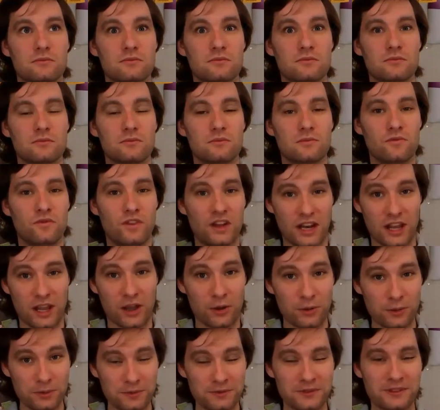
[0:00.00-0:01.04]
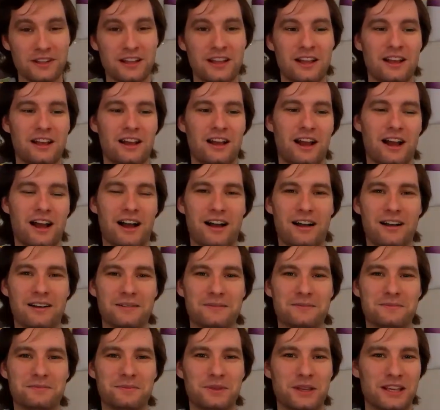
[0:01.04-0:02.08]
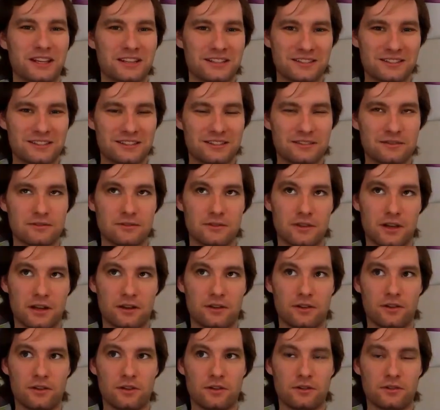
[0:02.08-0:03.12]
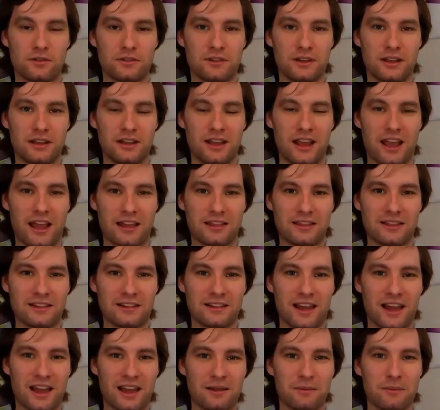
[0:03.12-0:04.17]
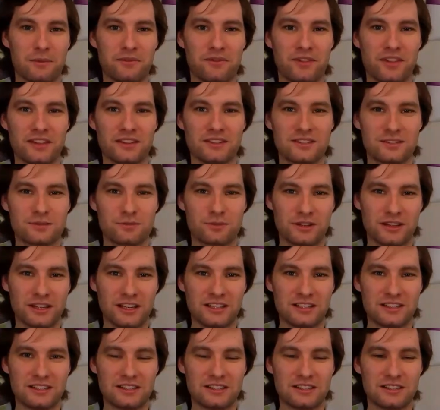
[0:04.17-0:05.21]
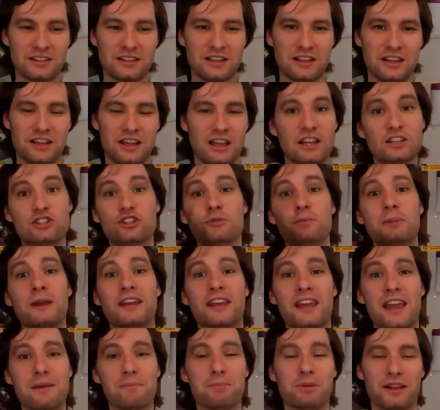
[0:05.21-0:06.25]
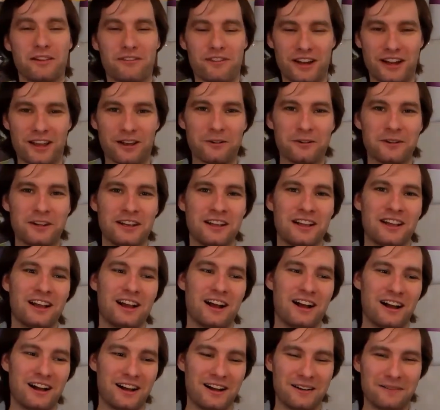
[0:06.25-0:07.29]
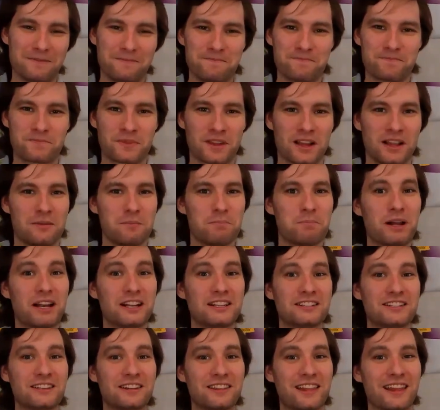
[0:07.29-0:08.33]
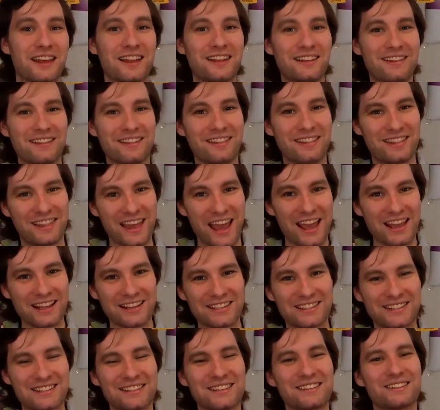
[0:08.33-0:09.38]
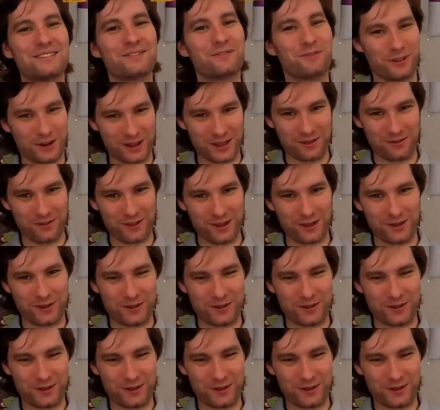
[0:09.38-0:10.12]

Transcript: video, because I don't know at the time of this release, it should be a gameplay video. But until then, thanks for the views.